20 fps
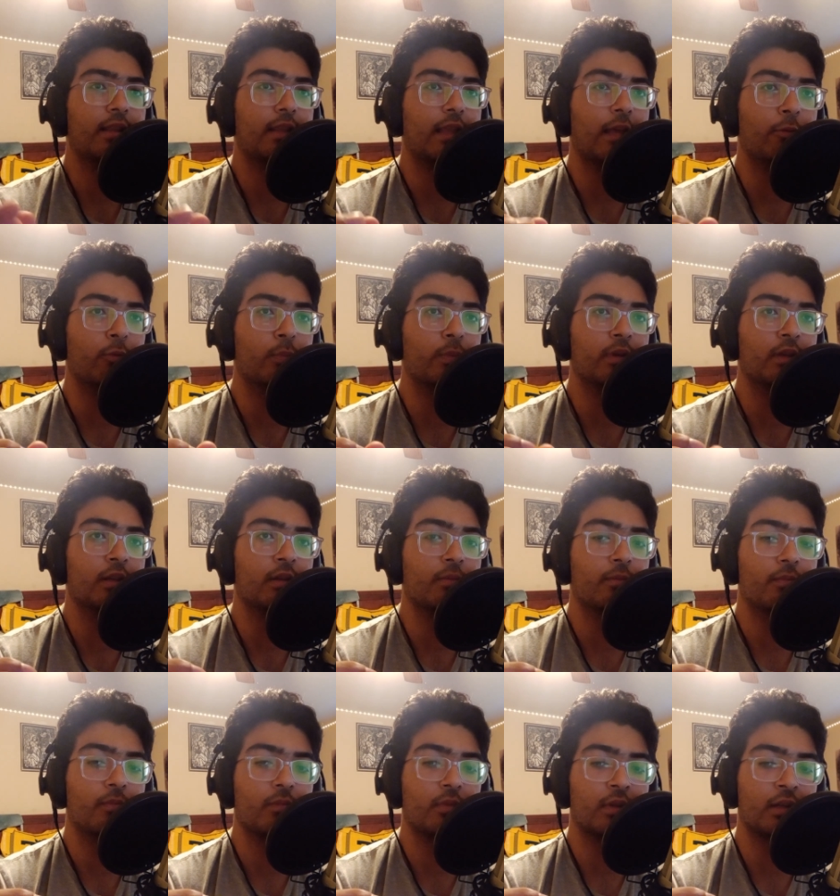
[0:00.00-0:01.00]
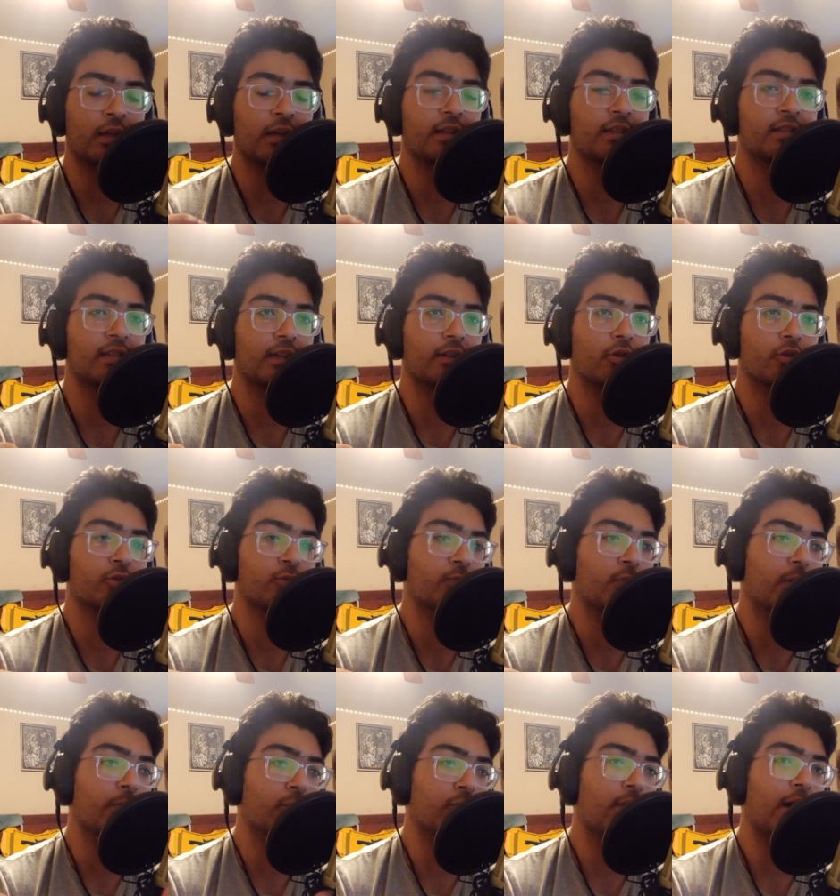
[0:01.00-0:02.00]
that would be getting signals
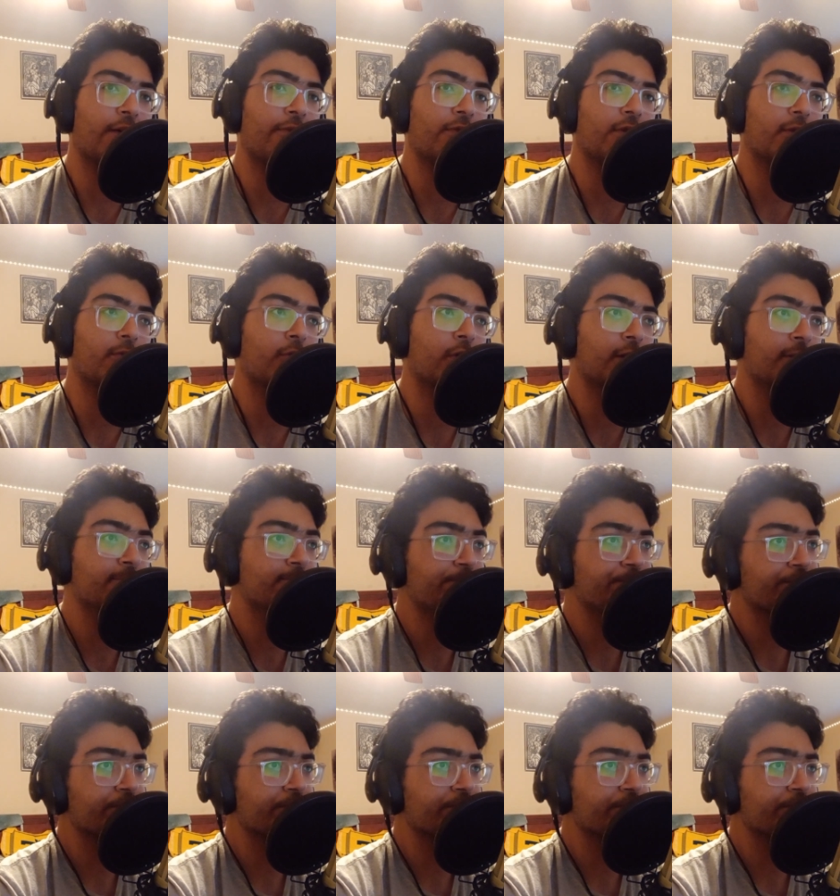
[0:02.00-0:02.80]
from graphene, right?